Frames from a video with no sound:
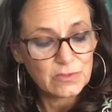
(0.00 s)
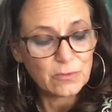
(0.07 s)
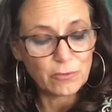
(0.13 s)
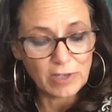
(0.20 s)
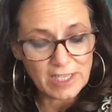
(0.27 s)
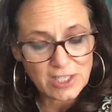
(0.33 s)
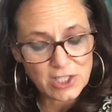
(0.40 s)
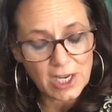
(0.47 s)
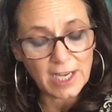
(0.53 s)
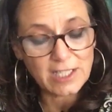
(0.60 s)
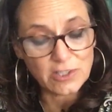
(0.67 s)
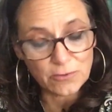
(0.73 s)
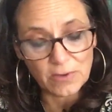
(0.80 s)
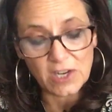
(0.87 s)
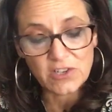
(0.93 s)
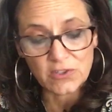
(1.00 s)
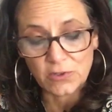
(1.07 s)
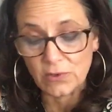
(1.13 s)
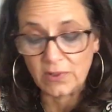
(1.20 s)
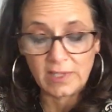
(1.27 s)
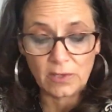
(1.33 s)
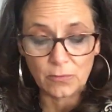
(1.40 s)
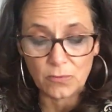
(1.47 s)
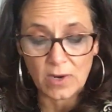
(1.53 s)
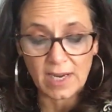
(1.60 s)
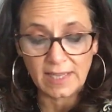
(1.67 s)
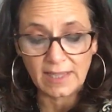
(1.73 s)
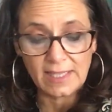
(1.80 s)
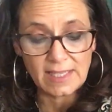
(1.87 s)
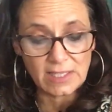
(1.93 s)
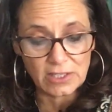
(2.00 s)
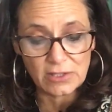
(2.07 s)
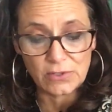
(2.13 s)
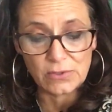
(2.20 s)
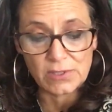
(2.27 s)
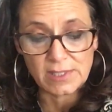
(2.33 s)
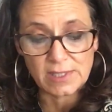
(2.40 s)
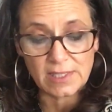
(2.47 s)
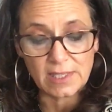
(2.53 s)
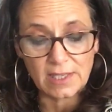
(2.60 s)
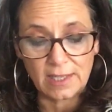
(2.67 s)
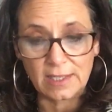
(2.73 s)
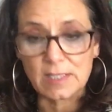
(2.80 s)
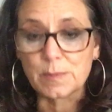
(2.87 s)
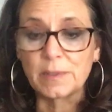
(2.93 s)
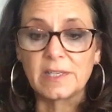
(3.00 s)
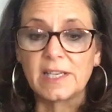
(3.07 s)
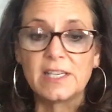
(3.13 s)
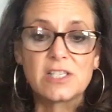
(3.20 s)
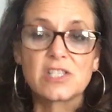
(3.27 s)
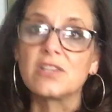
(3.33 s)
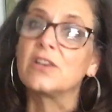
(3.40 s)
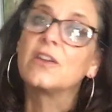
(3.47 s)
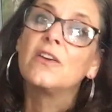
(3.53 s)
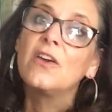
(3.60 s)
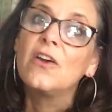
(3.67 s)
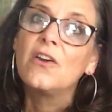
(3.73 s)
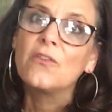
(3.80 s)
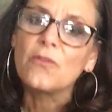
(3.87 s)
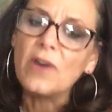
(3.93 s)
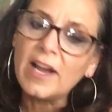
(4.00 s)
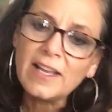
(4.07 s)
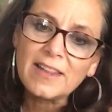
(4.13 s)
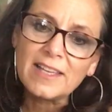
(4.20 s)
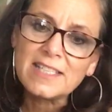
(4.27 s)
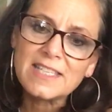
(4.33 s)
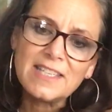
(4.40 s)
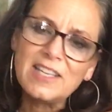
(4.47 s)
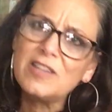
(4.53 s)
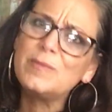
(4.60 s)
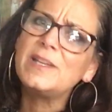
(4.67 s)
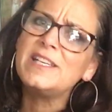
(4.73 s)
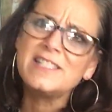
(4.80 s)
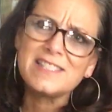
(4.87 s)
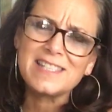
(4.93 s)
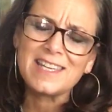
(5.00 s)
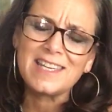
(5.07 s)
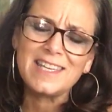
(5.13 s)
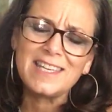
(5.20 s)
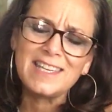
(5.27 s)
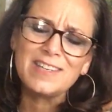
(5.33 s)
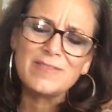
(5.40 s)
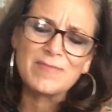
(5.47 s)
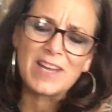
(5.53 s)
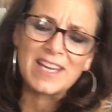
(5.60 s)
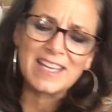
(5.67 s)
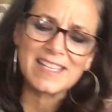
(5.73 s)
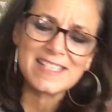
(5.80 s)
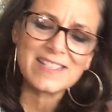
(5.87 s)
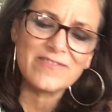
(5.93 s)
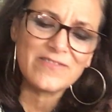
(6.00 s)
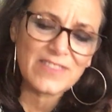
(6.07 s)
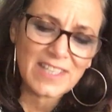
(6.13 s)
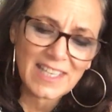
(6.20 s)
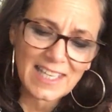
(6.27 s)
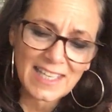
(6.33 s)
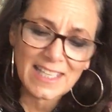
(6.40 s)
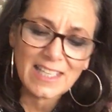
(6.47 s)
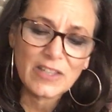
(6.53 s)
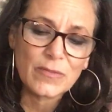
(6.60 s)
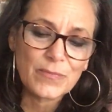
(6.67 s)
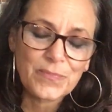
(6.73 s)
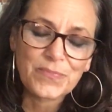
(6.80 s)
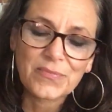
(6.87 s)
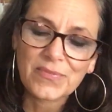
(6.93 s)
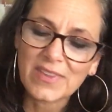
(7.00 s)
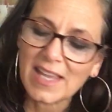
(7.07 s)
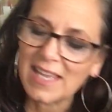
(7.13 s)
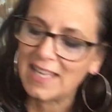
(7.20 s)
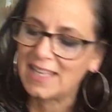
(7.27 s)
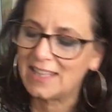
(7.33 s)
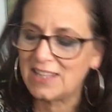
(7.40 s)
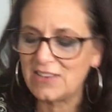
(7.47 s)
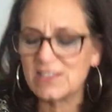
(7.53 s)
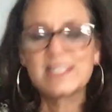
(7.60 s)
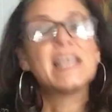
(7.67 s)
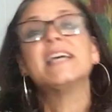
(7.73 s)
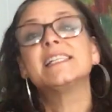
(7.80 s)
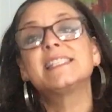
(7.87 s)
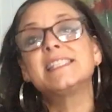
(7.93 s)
reject a regularly and widely used explanation, right? Like, did anybody see My Cousin Vinny? And there's that